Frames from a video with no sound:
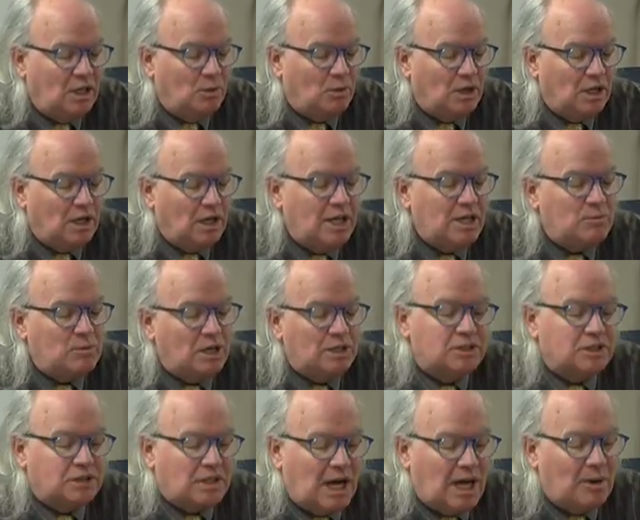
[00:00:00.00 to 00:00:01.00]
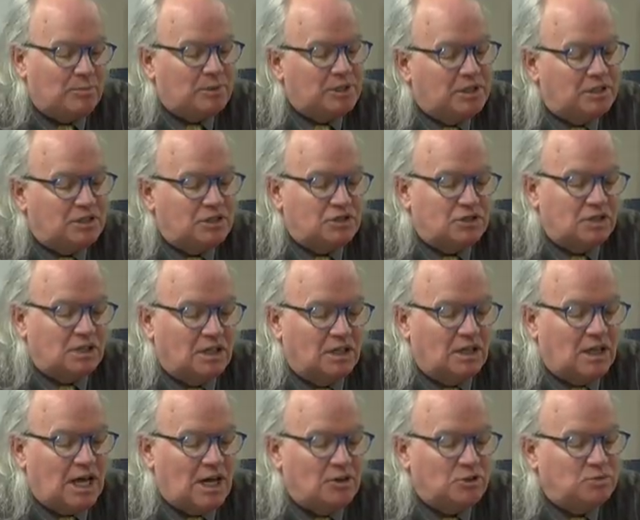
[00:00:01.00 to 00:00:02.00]
What I like about the topic is that it
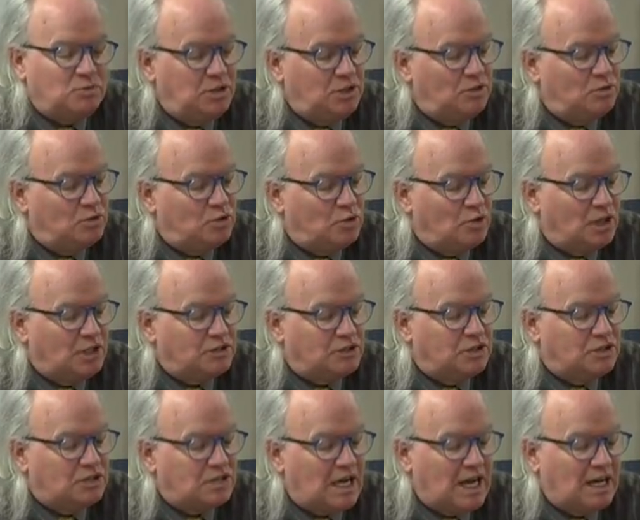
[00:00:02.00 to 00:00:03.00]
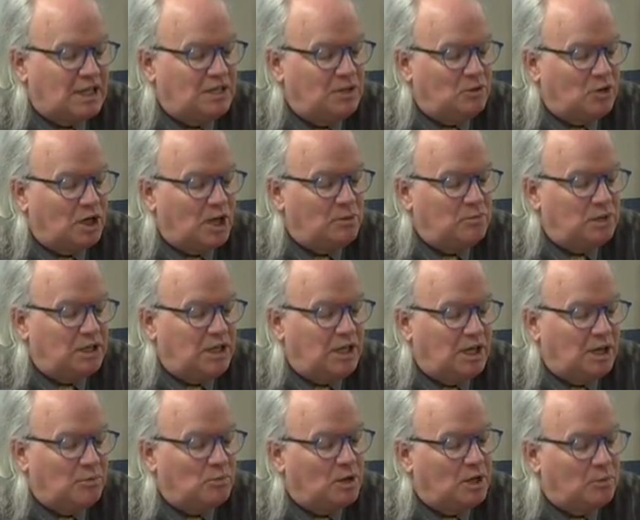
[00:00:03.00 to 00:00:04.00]
allows me to address exactly what I
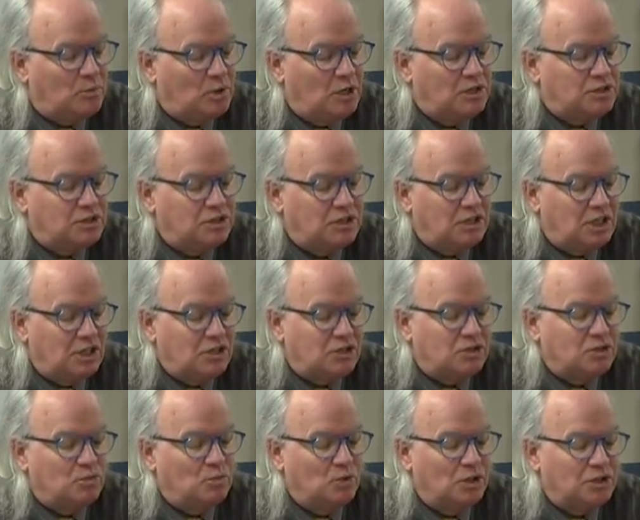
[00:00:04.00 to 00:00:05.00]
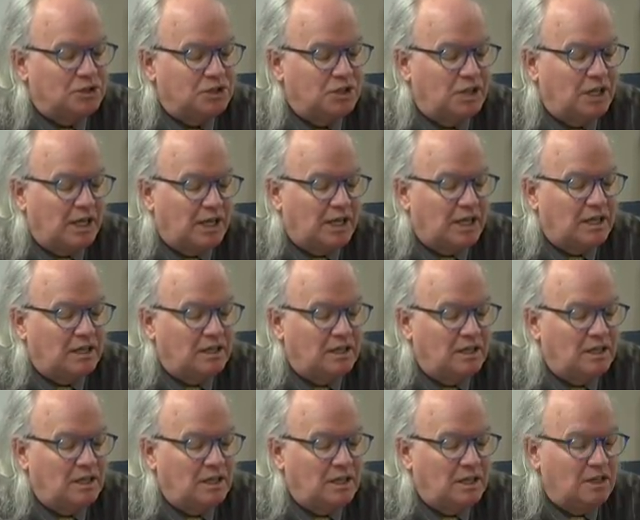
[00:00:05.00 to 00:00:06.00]
began my presentation with today.
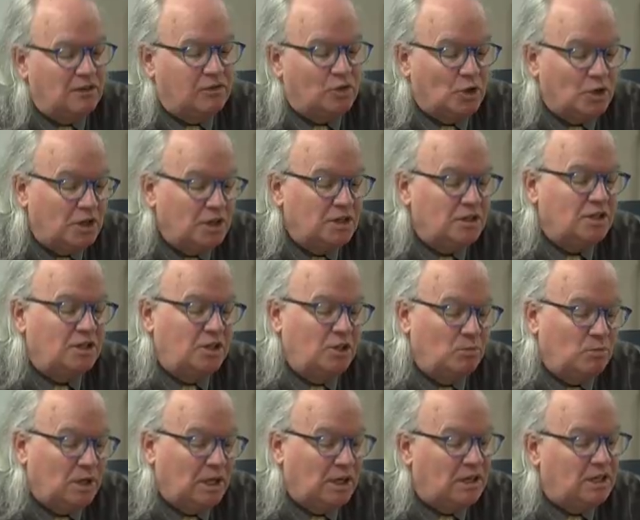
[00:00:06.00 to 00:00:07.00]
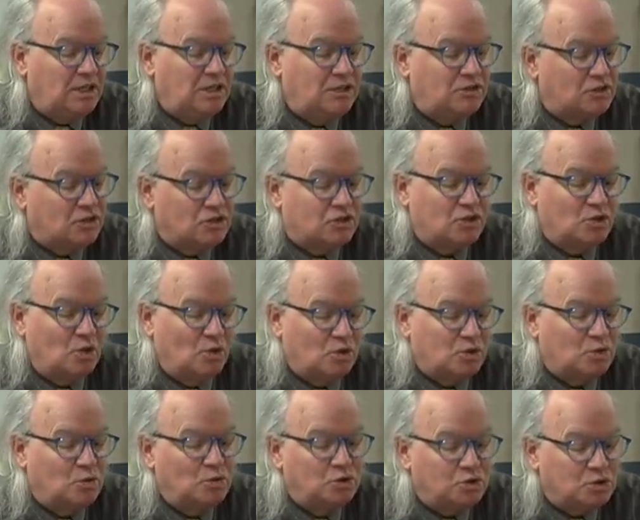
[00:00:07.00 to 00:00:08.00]
If learning the humanities is so
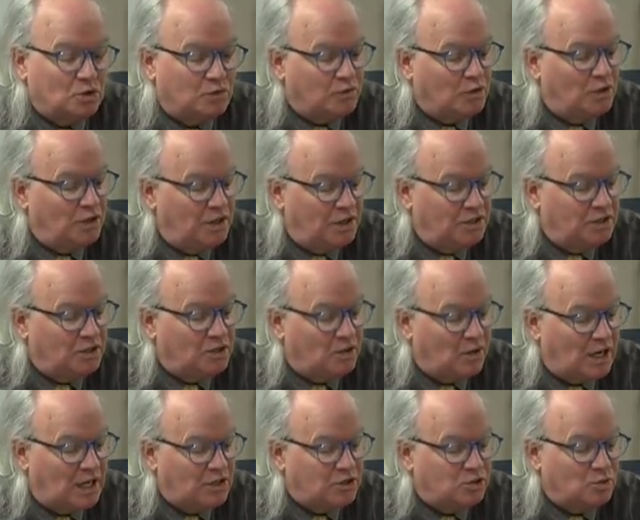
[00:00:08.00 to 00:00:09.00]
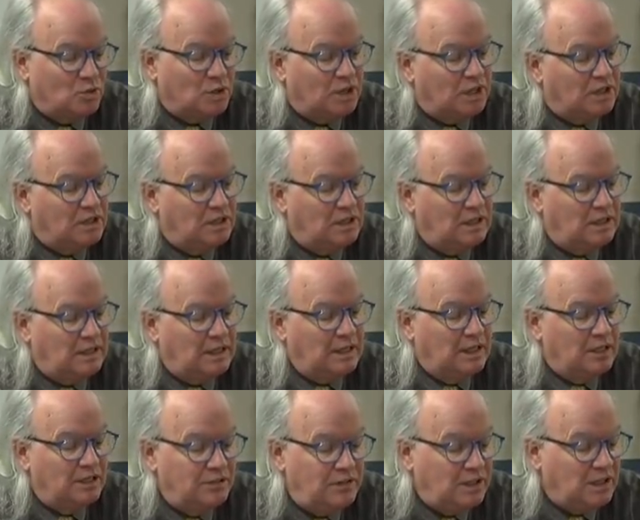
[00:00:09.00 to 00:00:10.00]
crucial for an undergraduate,
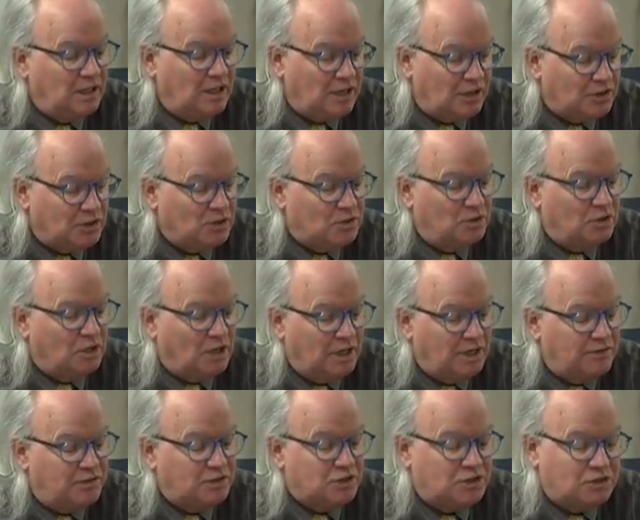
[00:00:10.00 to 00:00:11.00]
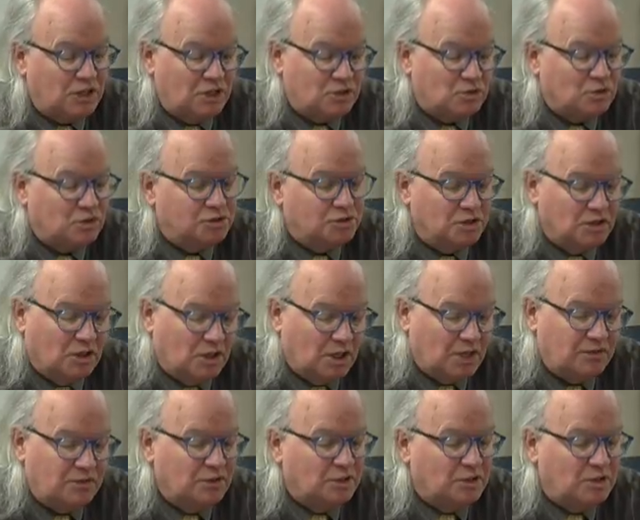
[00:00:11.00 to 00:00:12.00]
and living an ethical life is central to the
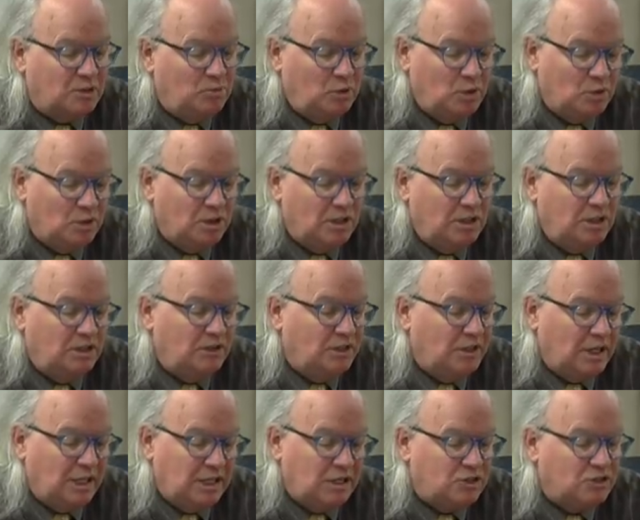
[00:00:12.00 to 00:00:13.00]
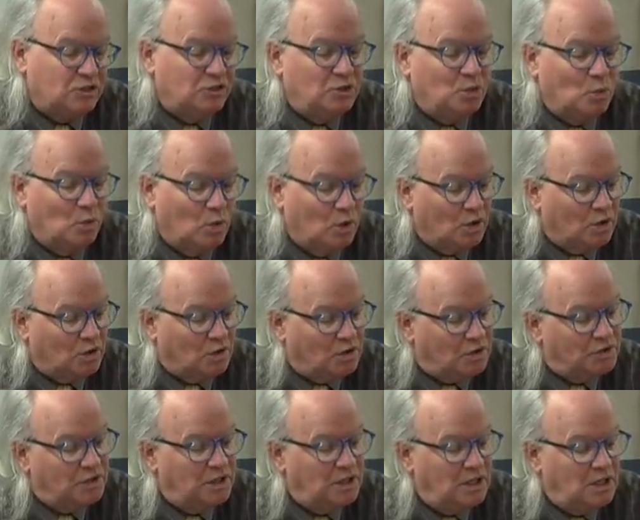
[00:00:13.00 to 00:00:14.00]
life of the community, the nation, the
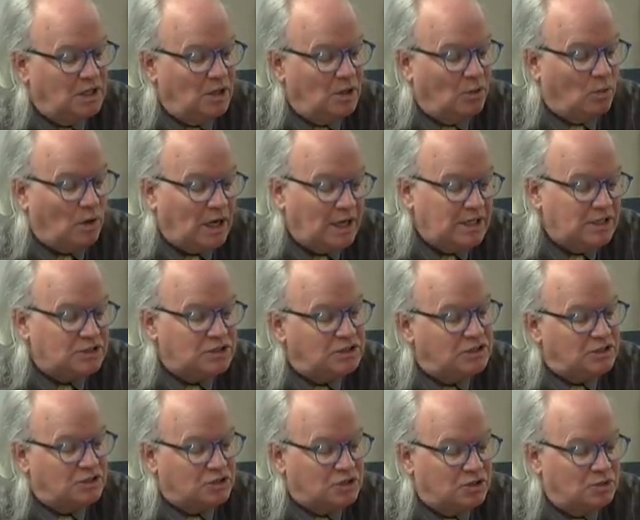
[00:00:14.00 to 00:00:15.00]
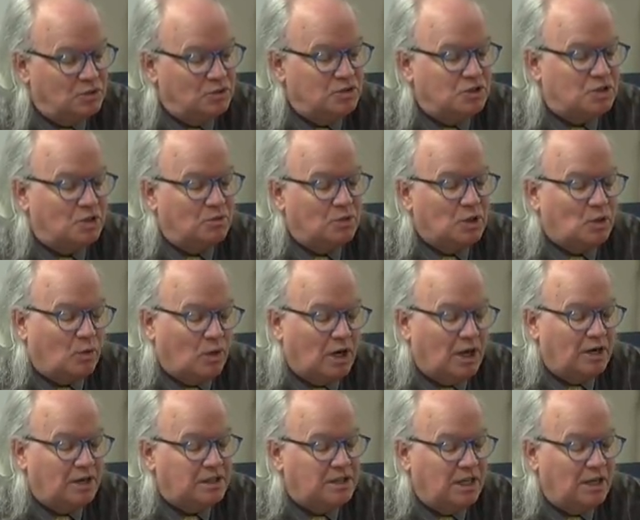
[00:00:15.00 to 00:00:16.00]
world, why is it that students are
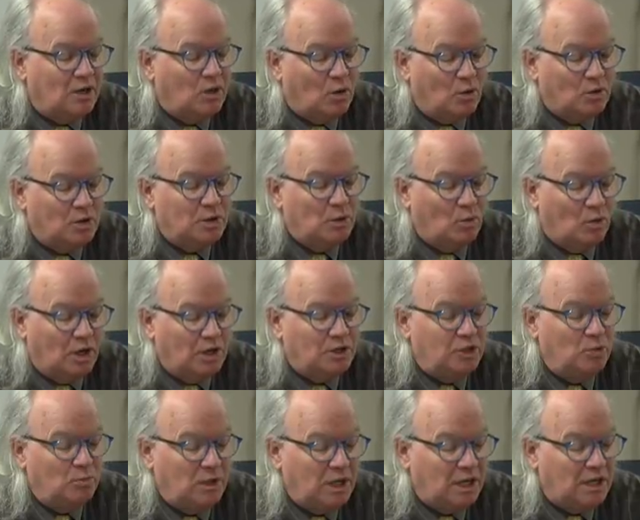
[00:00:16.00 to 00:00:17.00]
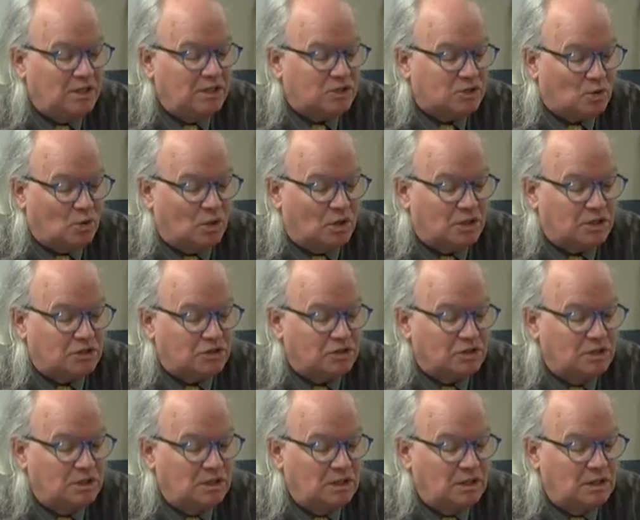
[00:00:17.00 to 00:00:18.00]
required to take only 1 humanities
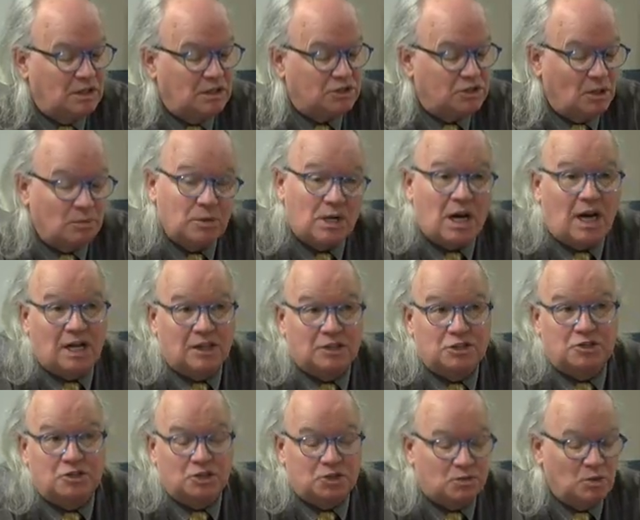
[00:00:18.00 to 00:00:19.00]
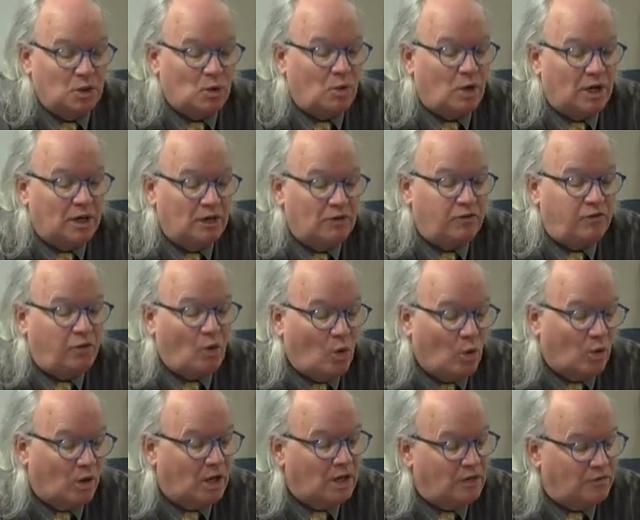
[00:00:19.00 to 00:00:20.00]
course? Some colleges require
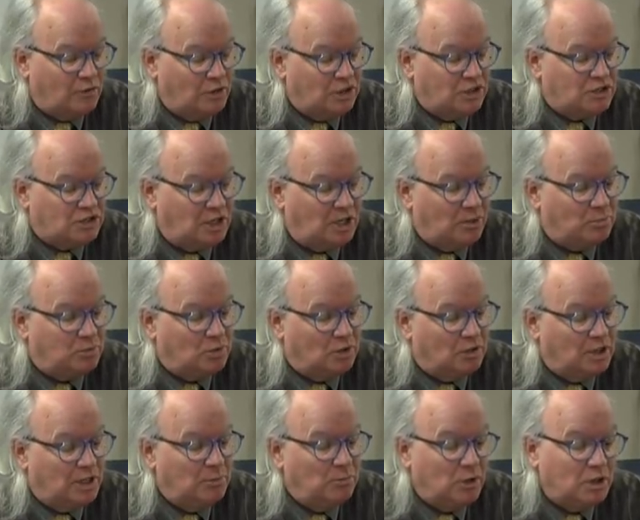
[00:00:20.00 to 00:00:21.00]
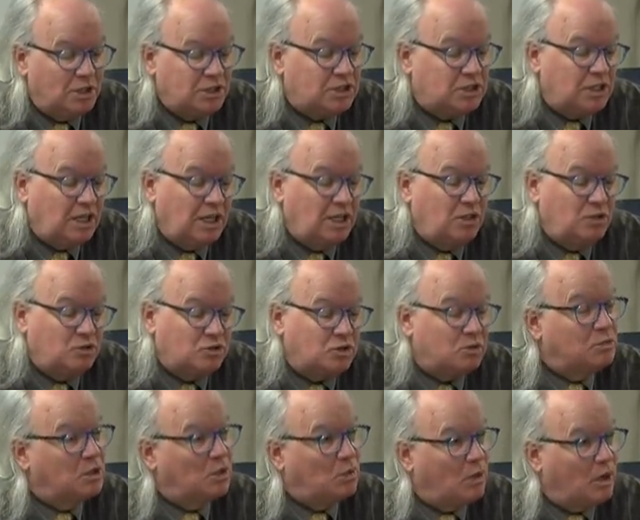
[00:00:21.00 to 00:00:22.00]
4, for example, and Murray State used
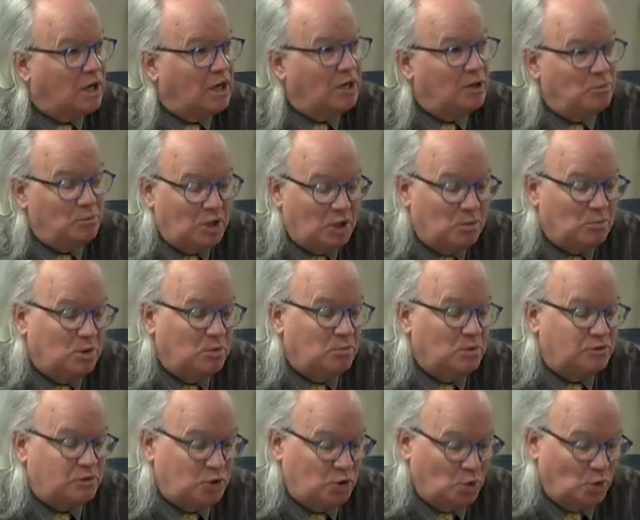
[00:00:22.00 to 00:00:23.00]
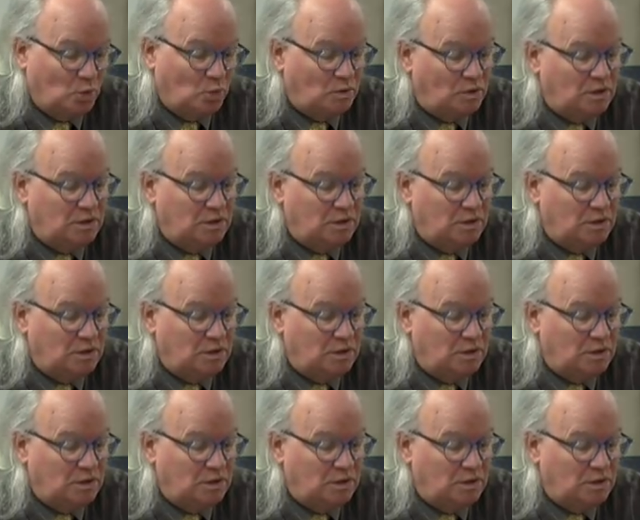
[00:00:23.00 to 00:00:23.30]
to require a minimum of 2.